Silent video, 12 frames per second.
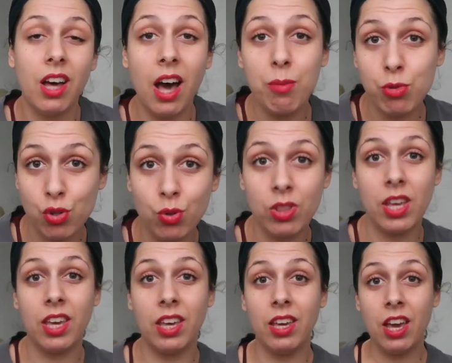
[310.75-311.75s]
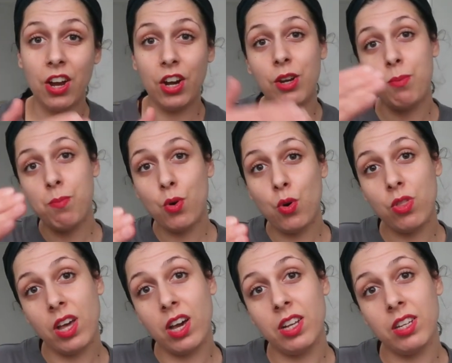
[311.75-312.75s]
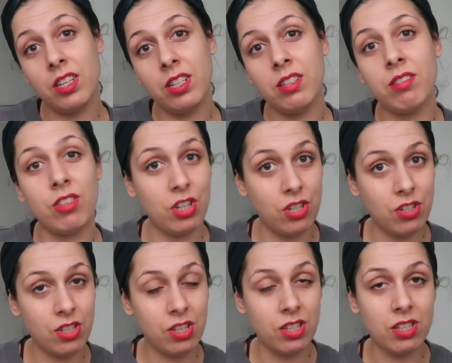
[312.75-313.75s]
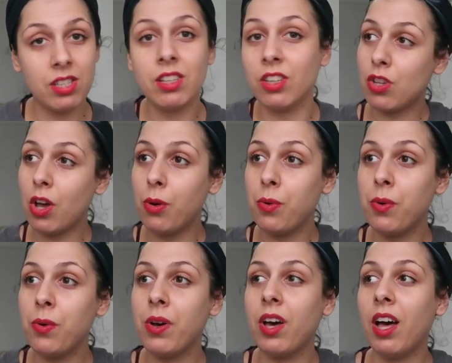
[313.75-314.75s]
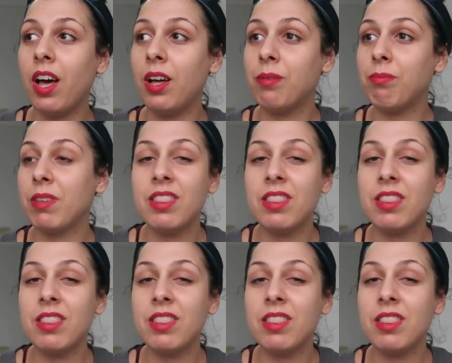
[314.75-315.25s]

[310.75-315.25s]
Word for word: I'm sure they earn more than the nurses so um,